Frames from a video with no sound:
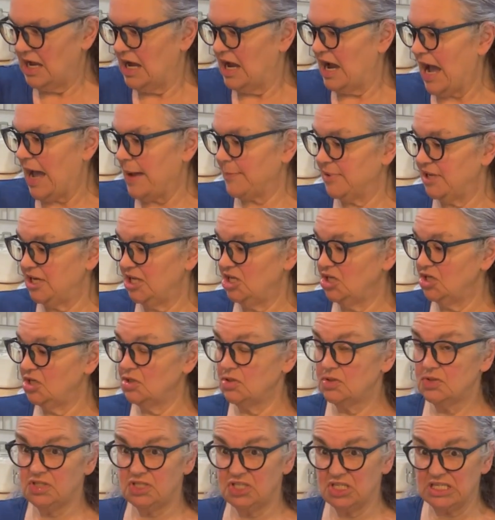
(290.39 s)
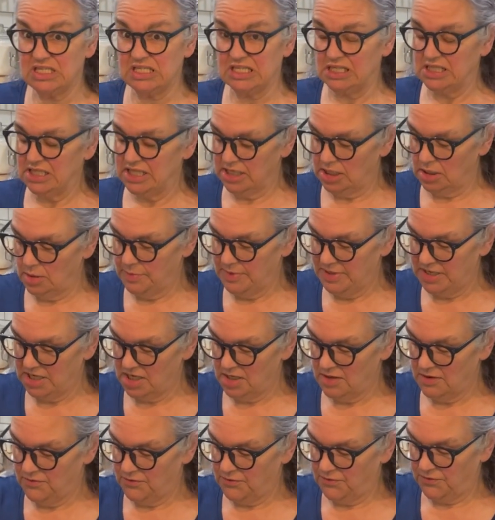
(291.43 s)
I'm gonna use just a little bit
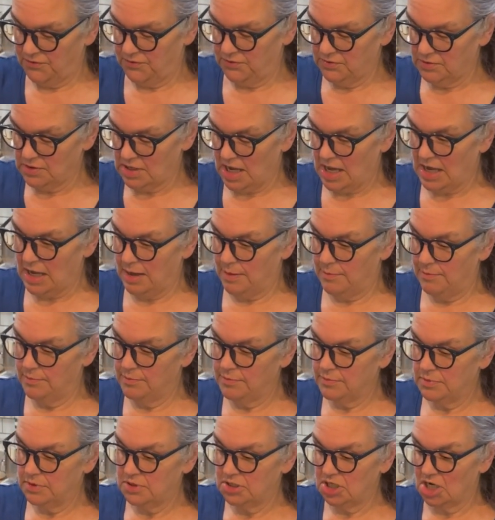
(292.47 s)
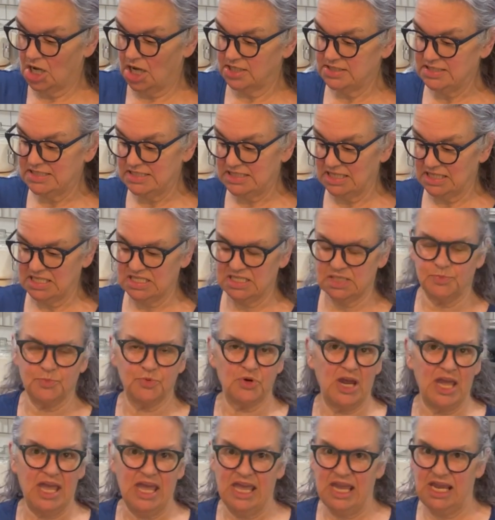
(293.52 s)
of um, nonstick
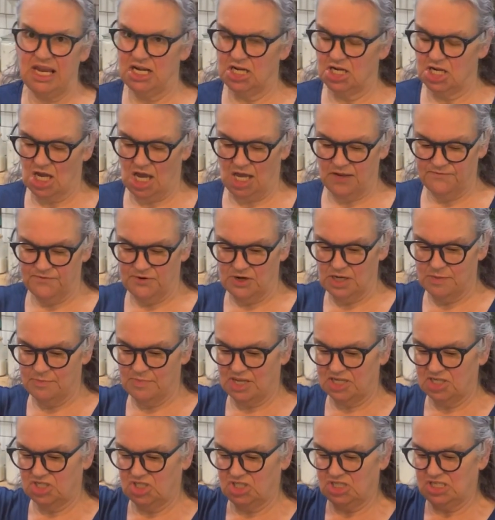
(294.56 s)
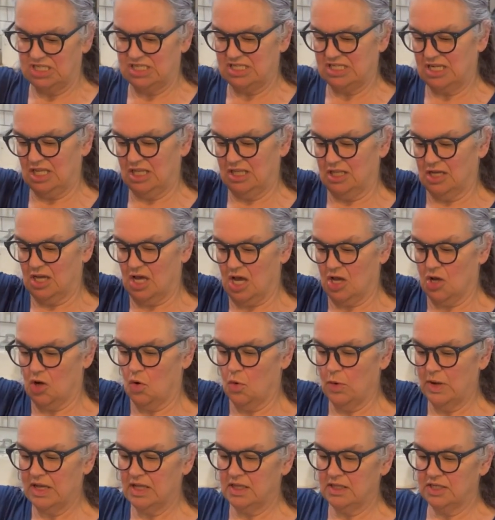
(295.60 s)
spray, not very much, just a, a
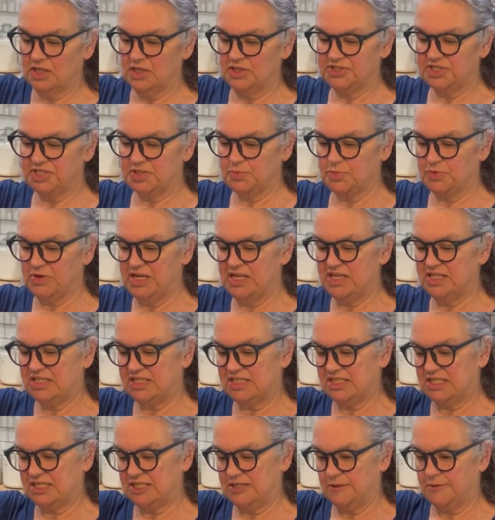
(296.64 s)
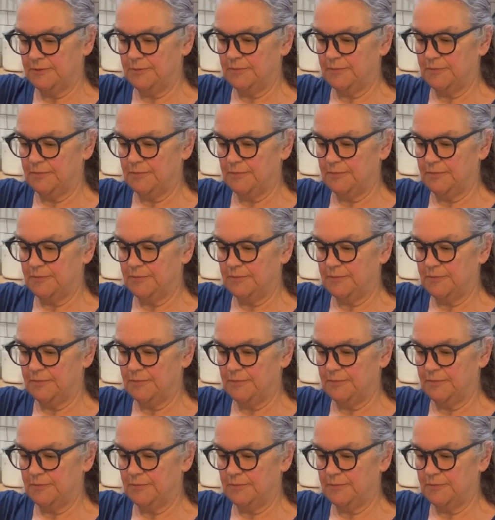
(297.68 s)
quick little spritz.